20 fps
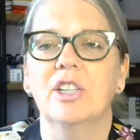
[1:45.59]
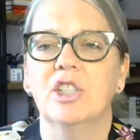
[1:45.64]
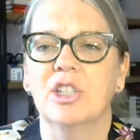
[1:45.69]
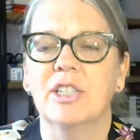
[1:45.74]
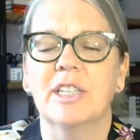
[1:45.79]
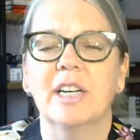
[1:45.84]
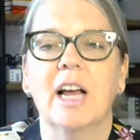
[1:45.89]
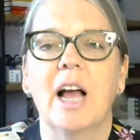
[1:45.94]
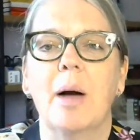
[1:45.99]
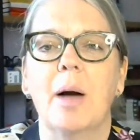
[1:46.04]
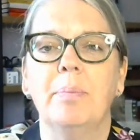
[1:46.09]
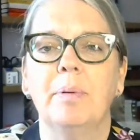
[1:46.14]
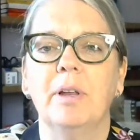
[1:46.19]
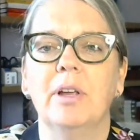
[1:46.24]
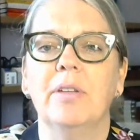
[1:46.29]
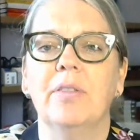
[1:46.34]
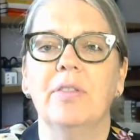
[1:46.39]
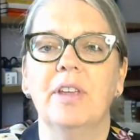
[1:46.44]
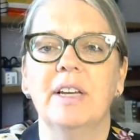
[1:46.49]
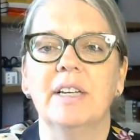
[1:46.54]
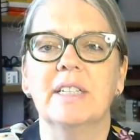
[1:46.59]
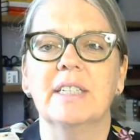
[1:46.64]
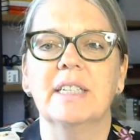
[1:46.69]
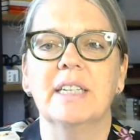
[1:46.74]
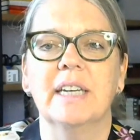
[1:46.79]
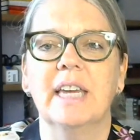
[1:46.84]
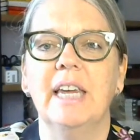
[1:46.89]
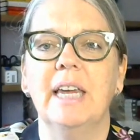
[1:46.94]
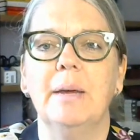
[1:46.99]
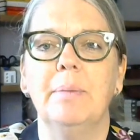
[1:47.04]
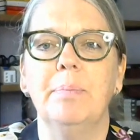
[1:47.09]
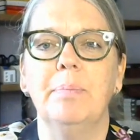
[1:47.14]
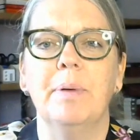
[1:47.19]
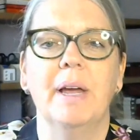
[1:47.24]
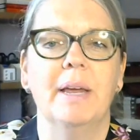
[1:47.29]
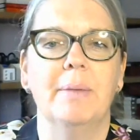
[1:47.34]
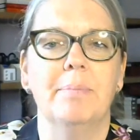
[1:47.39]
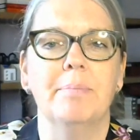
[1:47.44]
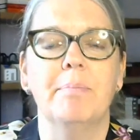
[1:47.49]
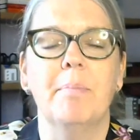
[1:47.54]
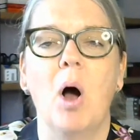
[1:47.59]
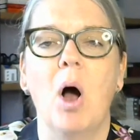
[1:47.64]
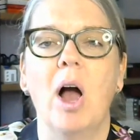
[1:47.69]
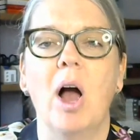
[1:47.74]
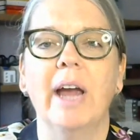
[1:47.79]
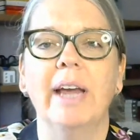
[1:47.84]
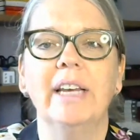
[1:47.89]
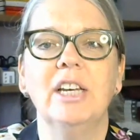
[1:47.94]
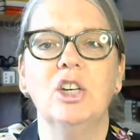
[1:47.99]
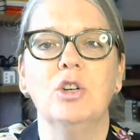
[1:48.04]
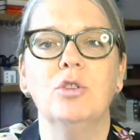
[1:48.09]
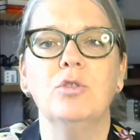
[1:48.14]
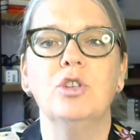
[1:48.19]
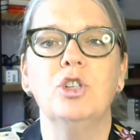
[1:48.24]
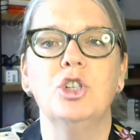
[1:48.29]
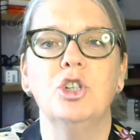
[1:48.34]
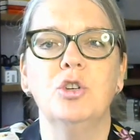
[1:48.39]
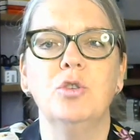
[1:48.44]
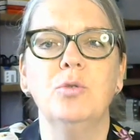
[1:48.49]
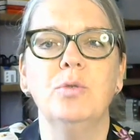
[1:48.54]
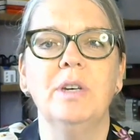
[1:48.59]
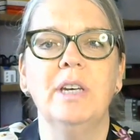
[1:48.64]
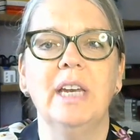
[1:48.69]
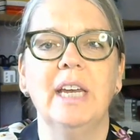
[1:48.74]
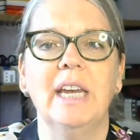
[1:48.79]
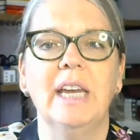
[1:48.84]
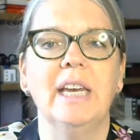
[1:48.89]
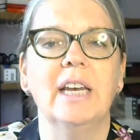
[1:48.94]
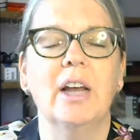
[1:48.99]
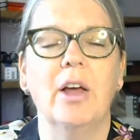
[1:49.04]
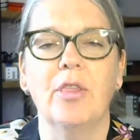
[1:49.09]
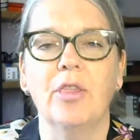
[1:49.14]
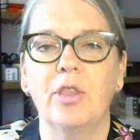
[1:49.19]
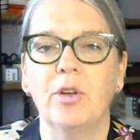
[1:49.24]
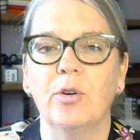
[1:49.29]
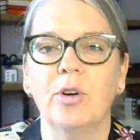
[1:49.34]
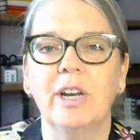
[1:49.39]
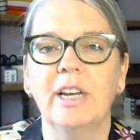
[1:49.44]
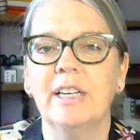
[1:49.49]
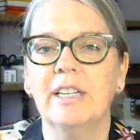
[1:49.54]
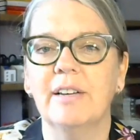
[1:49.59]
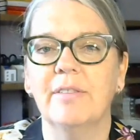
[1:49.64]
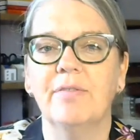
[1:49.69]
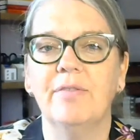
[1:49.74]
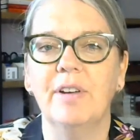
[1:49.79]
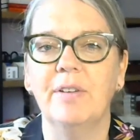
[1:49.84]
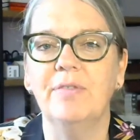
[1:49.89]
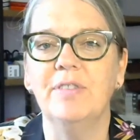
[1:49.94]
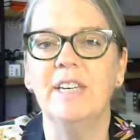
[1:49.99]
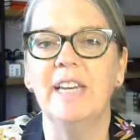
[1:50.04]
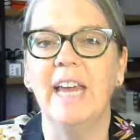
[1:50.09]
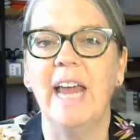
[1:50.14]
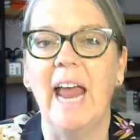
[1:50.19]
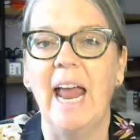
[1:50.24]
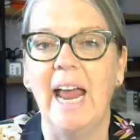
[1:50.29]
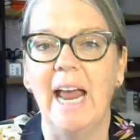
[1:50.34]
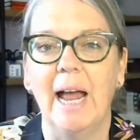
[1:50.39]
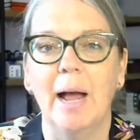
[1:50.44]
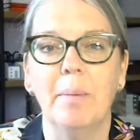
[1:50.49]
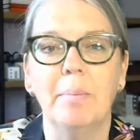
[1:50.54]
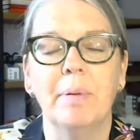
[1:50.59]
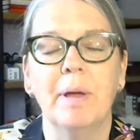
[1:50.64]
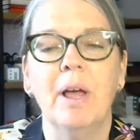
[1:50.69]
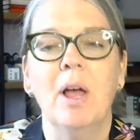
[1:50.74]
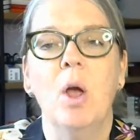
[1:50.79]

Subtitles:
Just a couple of things to keep in mind. You do need a 30 to 50 amp,